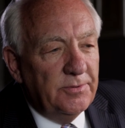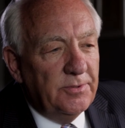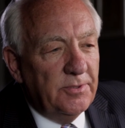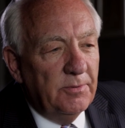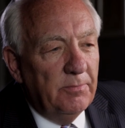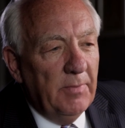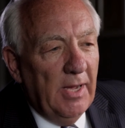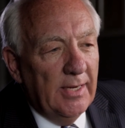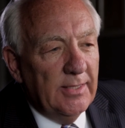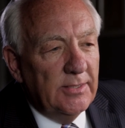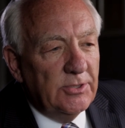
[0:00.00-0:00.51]
to
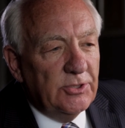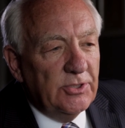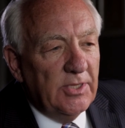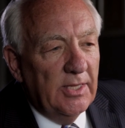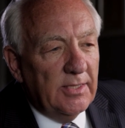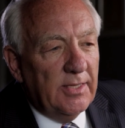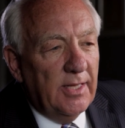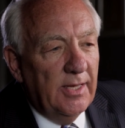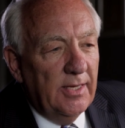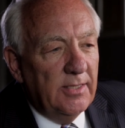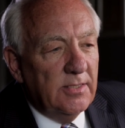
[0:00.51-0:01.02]
manage
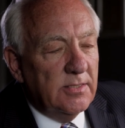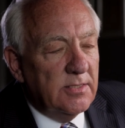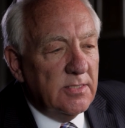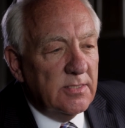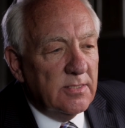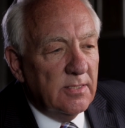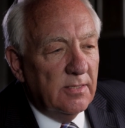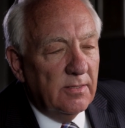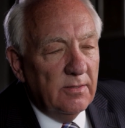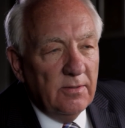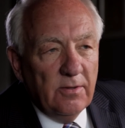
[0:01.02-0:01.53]
that
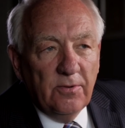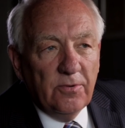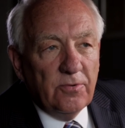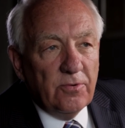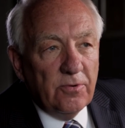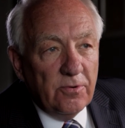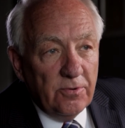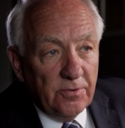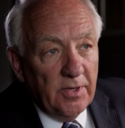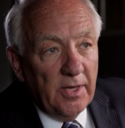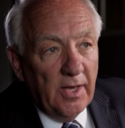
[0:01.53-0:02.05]
case uh,
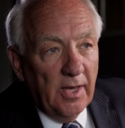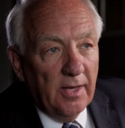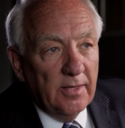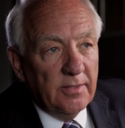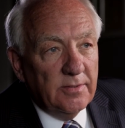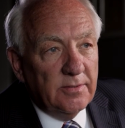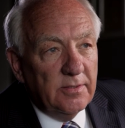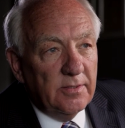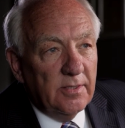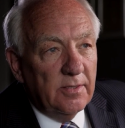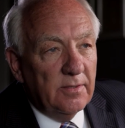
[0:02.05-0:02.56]
through the
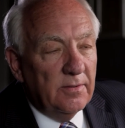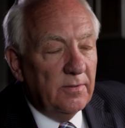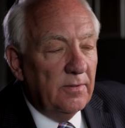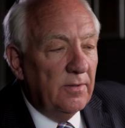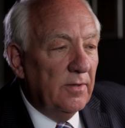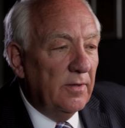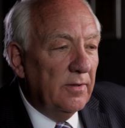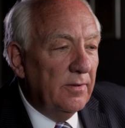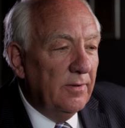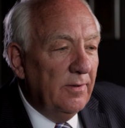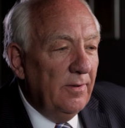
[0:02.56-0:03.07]
end and,
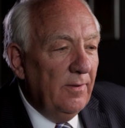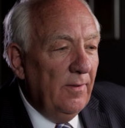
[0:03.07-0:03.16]
uh,